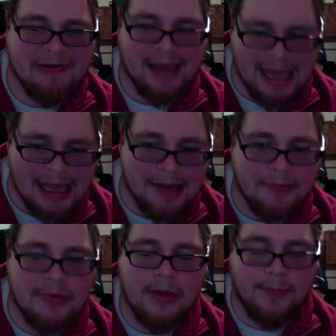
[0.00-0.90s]

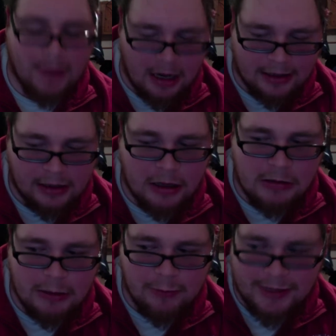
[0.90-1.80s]
him the Monica
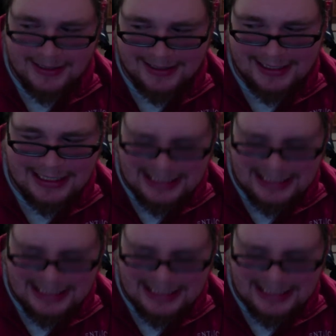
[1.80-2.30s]
Lewinsky